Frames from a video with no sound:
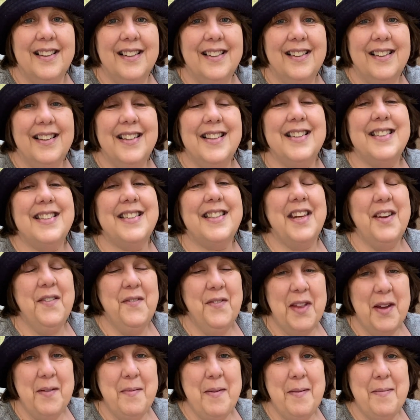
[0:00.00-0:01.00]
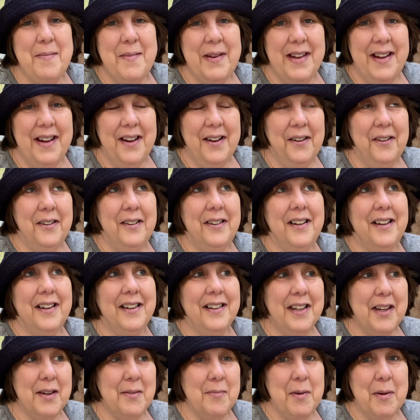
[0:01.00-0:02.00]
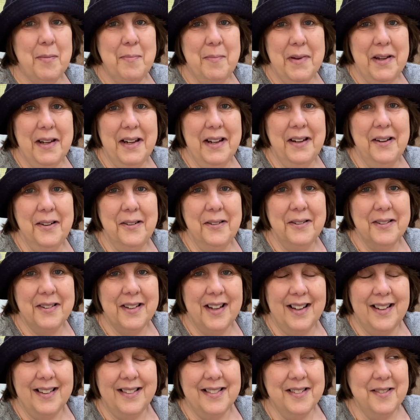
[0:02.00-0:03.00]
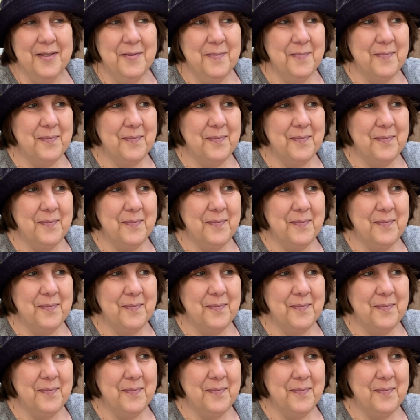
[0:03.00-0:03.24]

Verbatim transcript: Let's give them a minute. Oh, I'll give them a minute. Hold on.